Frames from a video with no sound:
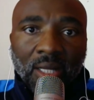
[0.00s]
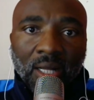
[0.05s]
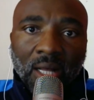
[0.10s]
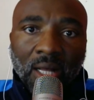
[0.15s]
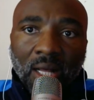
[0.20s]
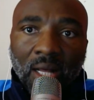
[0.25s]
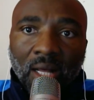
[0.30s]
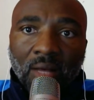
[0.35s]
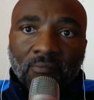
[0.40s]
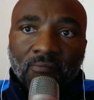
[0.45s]

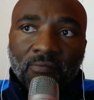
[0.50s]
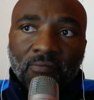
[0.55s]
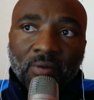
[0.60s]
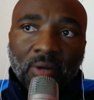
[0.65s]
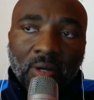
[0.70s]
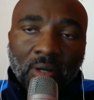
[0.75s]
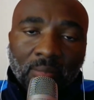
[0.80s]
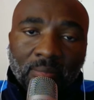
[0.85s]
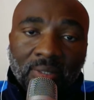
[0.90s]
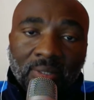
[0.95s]
I'm
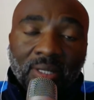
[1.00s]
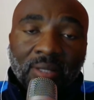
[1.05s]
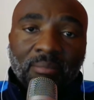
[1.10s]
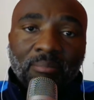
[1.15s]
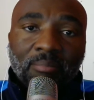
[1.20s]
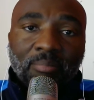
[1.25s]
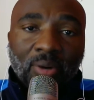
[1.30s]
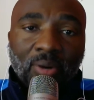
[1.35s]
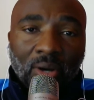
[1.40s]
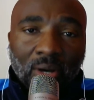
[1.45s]
from
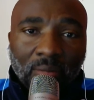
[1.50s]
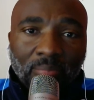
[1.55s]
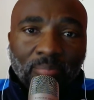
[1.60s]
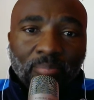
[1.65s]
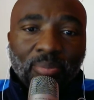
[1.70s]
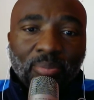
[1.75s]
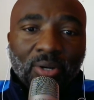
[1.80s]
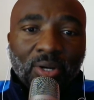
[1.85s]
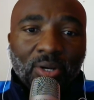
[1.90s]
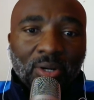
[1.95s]

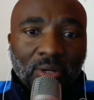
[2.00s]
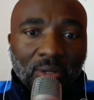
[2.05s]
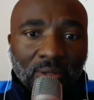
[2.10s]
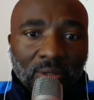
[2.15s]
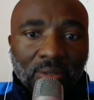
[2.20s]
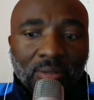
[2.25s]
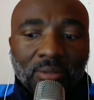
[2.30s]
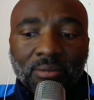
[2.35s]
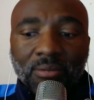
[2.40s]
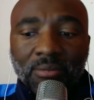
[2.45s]

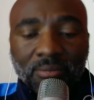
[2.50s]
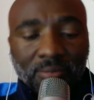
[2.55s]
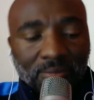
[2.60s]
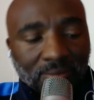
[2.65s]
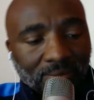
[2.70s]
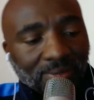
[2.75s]
Limpopo.